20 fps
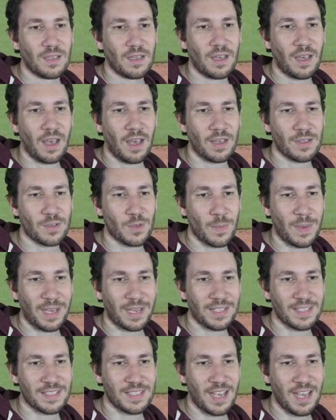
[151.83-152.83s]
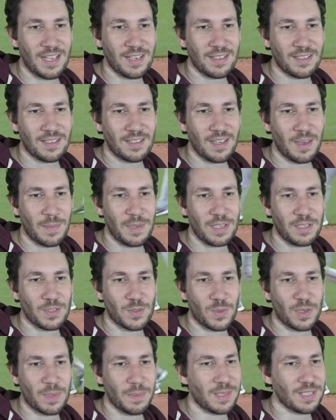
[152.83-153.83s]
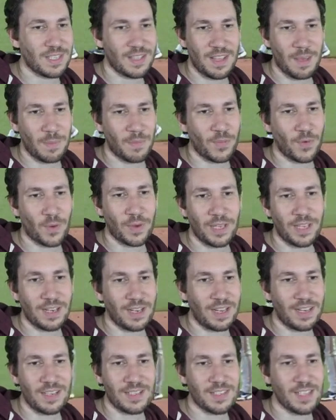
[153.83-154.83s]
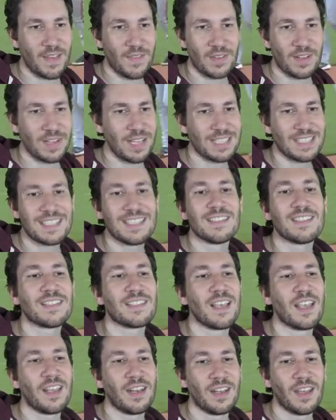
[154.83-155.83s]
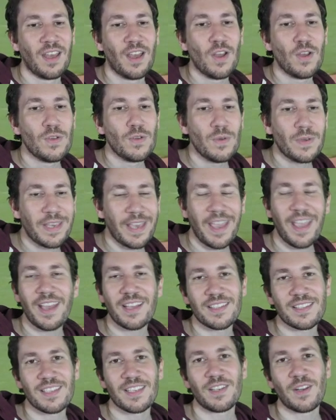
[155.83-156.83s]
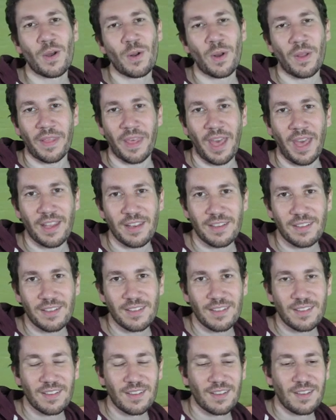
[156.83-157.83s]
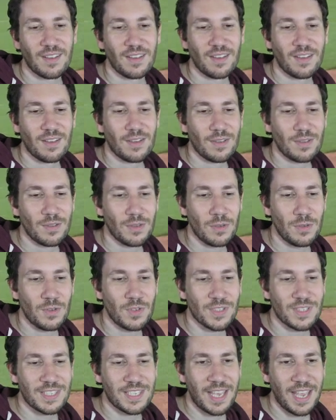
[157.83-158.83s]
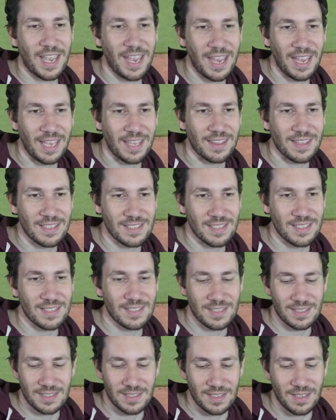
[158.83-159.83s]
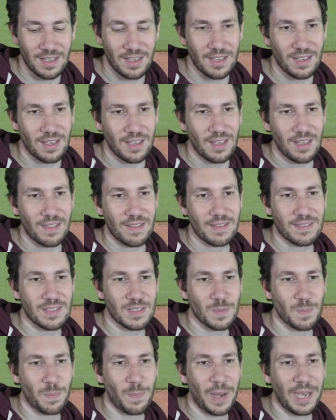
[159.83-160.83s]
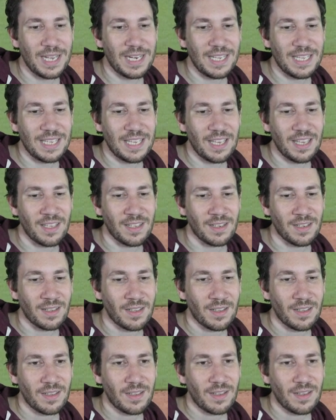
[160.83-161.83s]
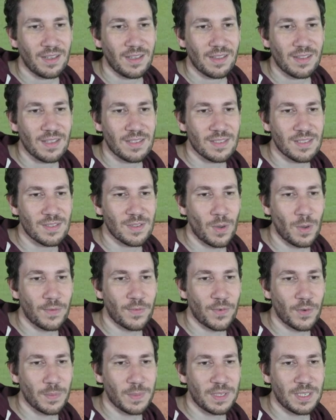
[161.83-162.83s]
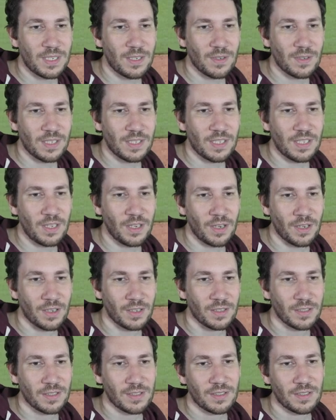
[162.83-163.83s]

Let's go back inside. I mean, he swung and missed on that before. Yeah, 97. That's insane. You can't say no to that. You just can't. This is biting in. This is going from here to here.